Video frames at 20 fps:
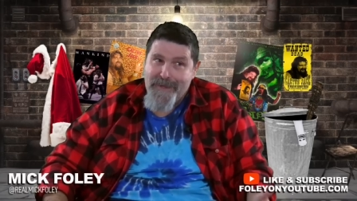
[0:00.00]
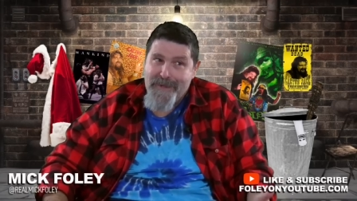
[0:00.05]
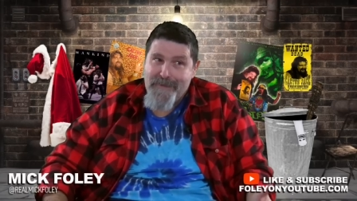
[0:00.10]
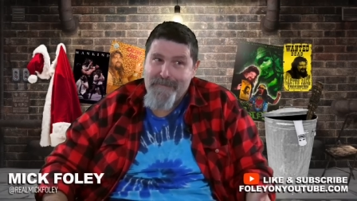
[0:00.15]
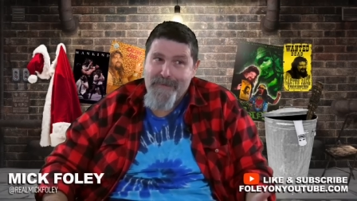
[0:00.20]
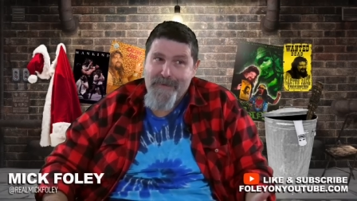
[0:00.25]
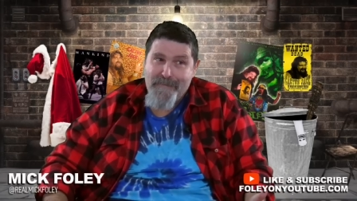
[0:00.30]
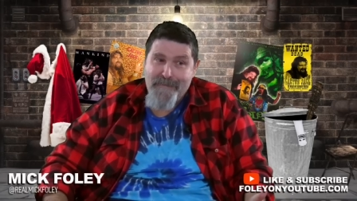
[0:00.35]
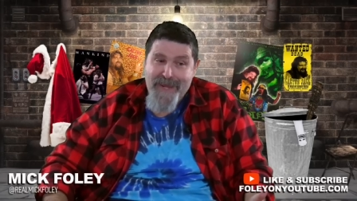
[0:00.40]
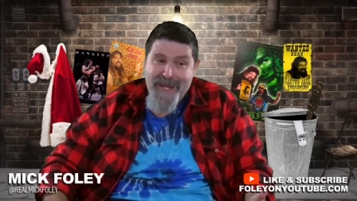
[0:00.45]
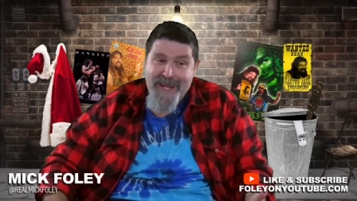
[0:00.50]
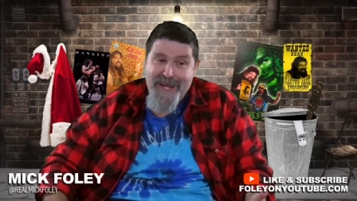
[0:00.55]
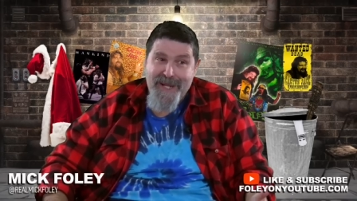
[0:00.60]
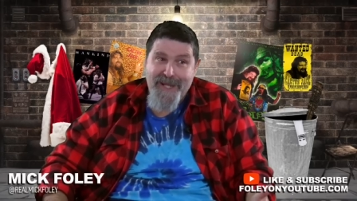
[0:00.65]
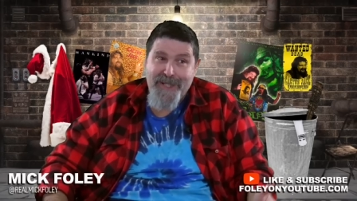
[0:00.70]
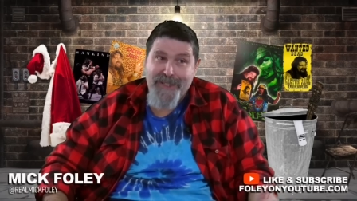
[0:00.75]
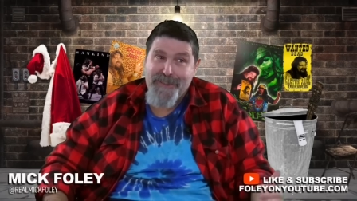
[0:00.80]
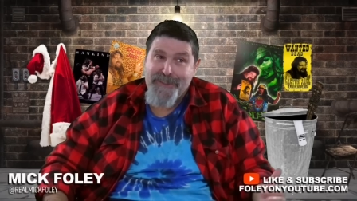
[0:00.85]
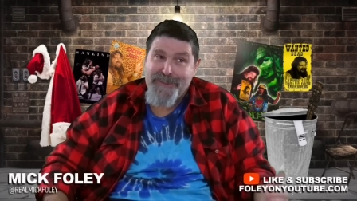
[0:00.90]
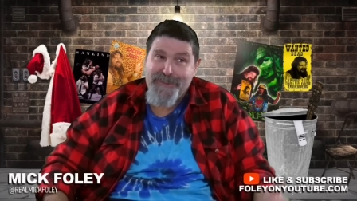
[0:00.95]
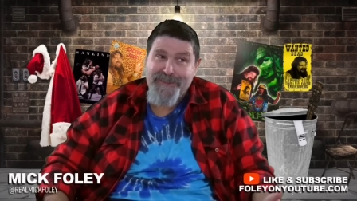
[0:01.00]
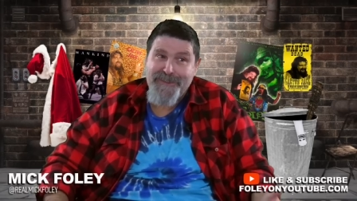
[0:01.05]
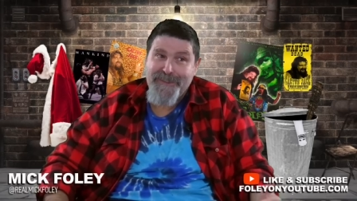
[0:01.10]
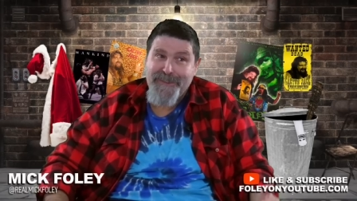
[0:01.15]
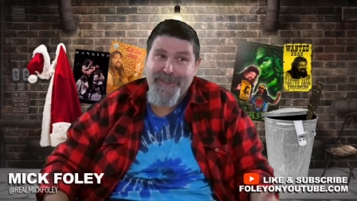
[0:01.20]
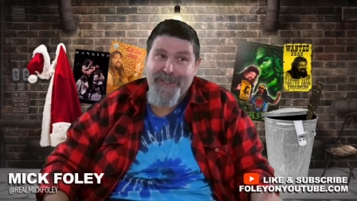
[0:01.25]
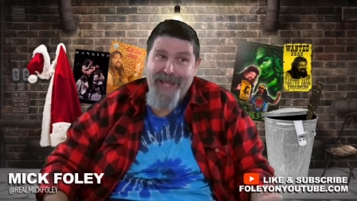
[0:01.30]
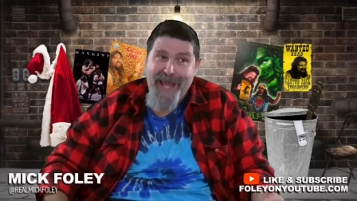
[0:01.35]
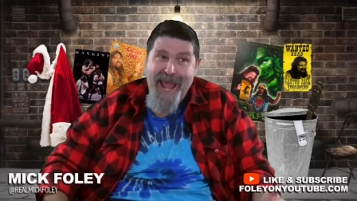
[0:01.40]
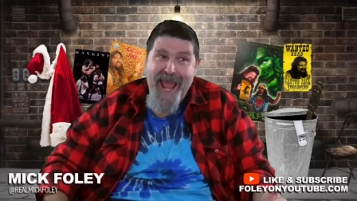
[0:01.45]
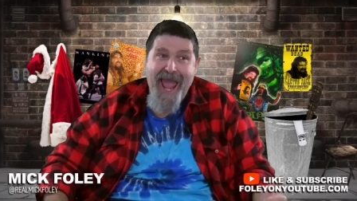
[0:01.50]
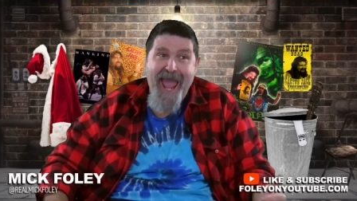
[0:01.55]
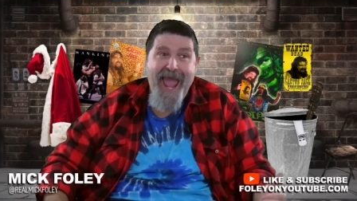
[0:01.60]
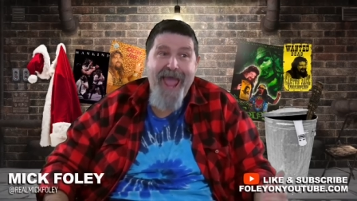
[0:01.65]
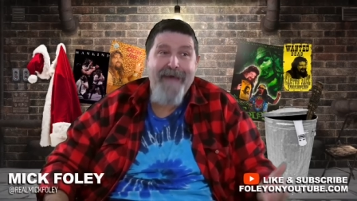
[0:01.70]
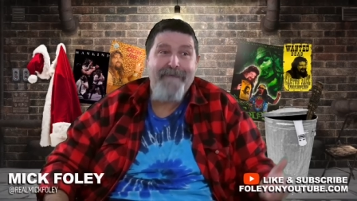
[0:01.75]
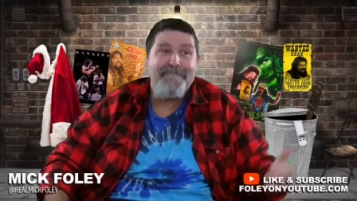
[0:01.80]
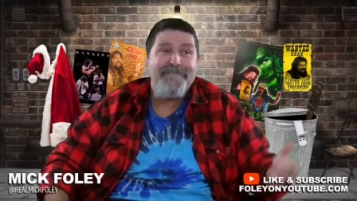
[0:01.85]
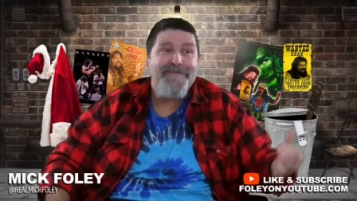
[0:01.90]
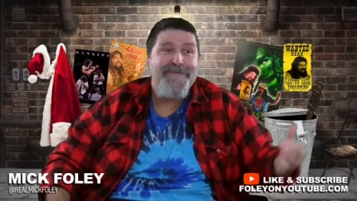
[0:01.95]
human being can still
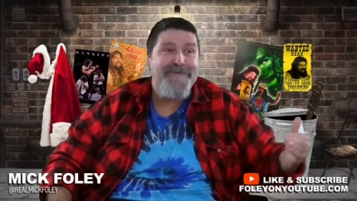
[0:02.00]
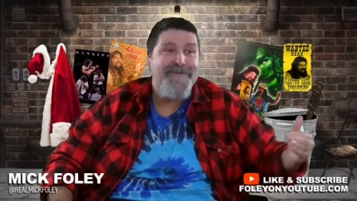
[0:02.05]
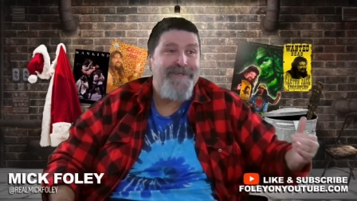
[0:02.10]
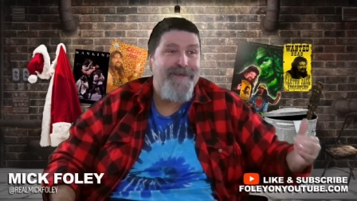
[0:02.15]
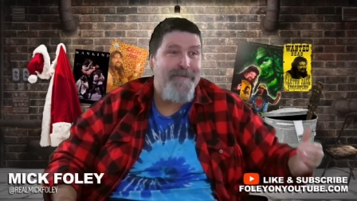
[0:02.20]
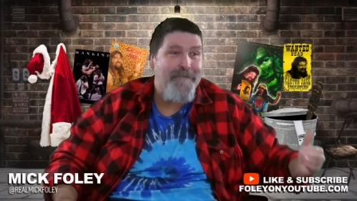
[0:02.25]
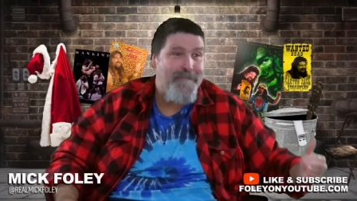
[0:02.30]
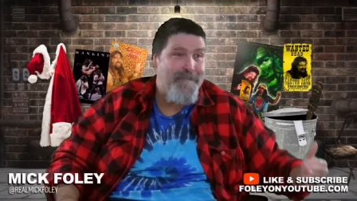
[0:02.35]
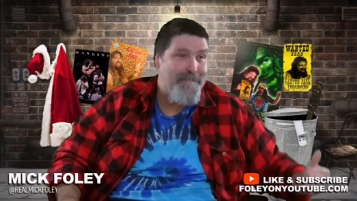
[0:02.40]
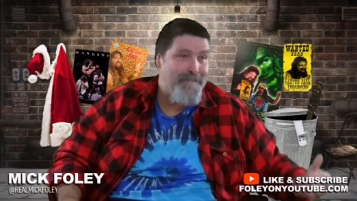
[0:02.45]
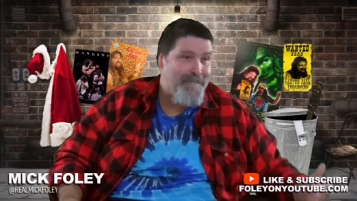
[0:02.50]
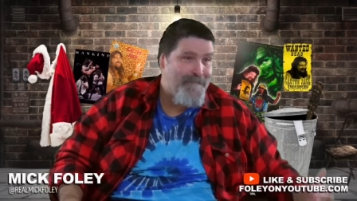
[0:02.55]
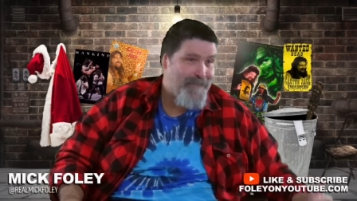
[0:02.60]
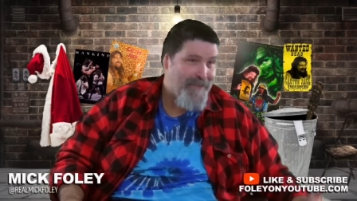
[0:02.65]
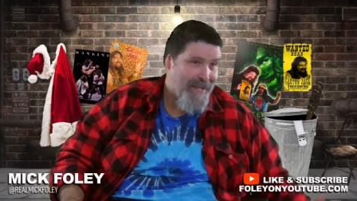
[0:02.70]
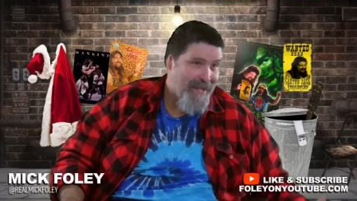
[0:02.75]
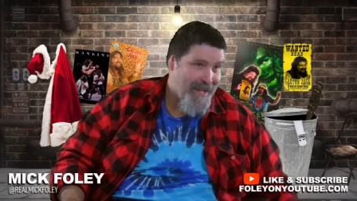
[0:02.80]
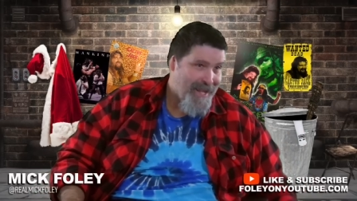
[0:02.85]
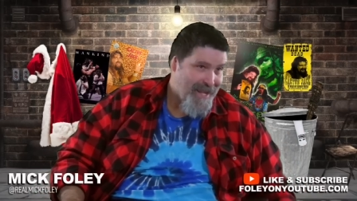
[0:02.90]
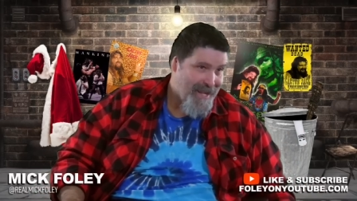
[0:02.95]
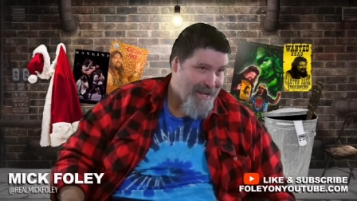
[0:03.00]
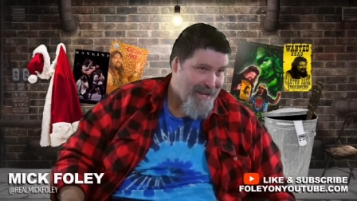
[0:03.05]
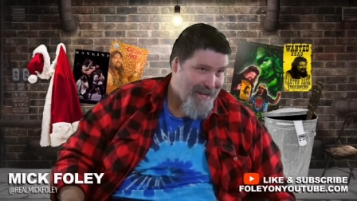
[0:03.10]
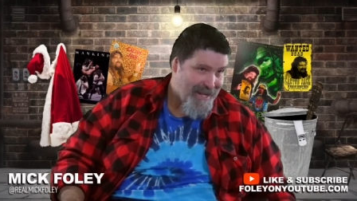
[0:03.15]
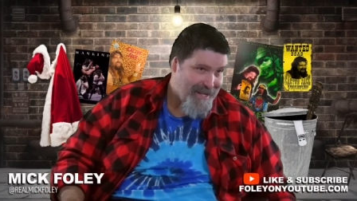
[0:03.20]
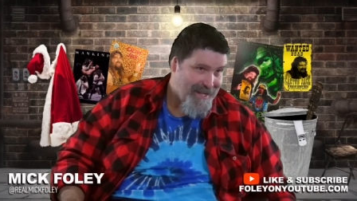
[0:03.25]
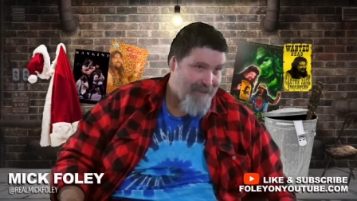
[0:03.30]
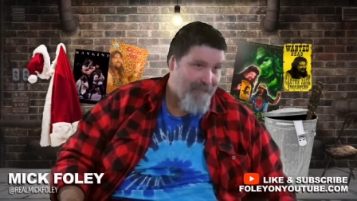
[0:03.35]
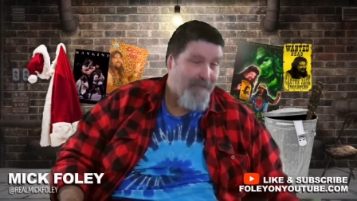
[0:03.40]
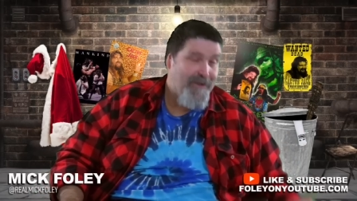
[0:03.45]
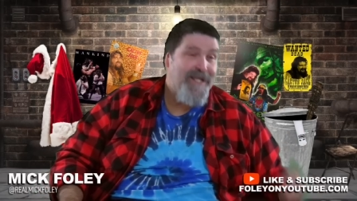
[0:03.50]
have some redeeming qualities.